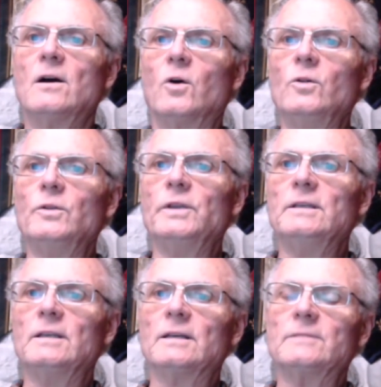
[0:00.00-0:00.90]

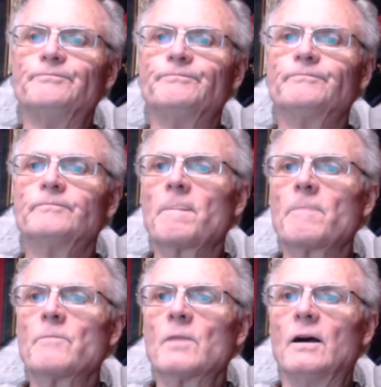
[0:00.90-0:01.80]
holding
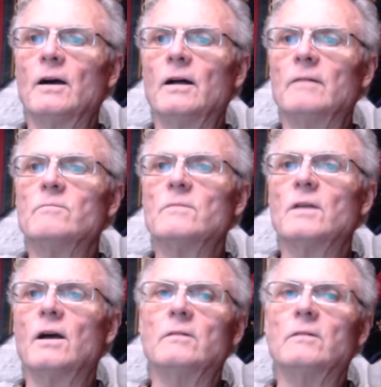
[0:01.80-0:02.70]

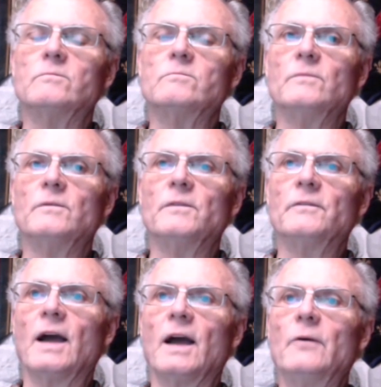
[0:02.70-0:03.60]
the
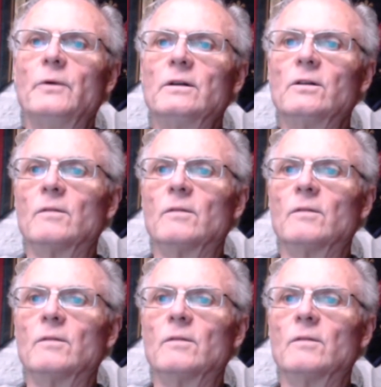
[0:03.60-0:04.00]
flywheel,